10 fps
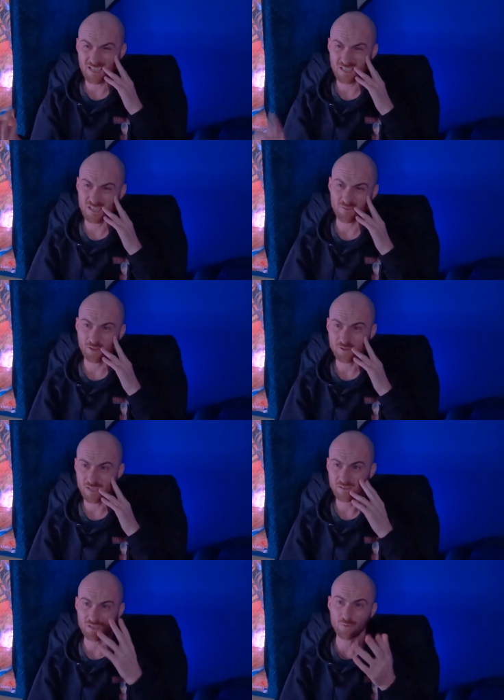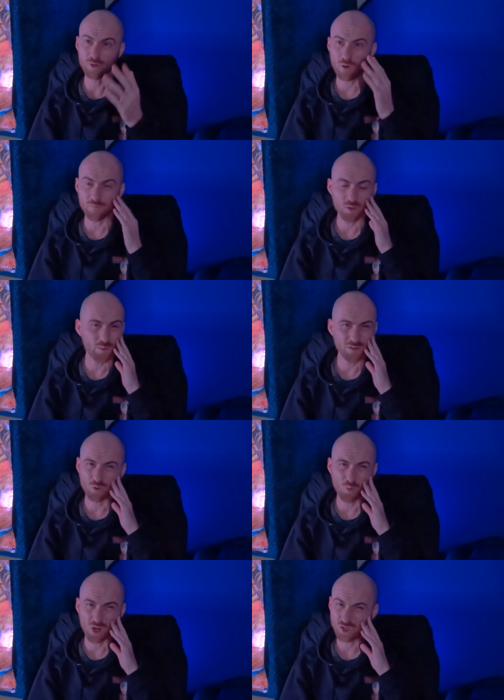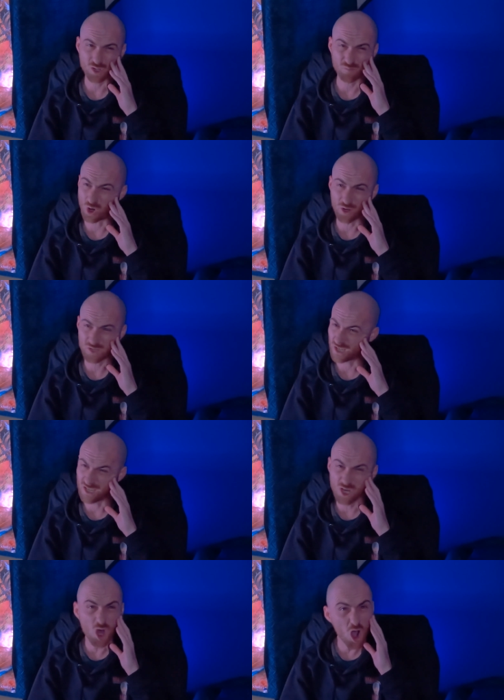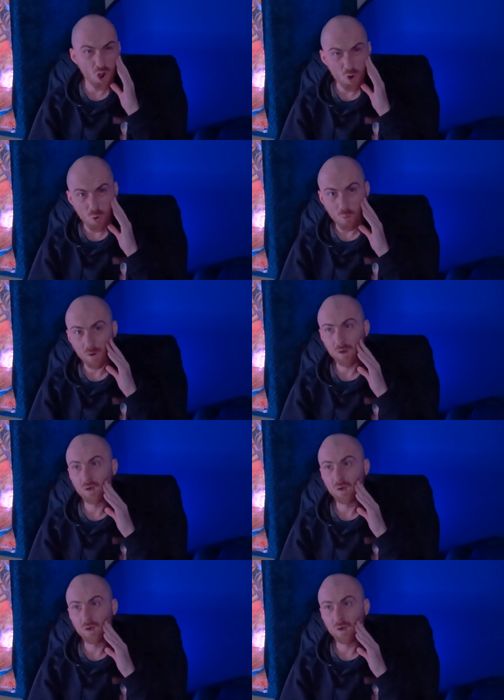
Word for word: Is this something I'd say to someone got their way to watch? Honestly, no.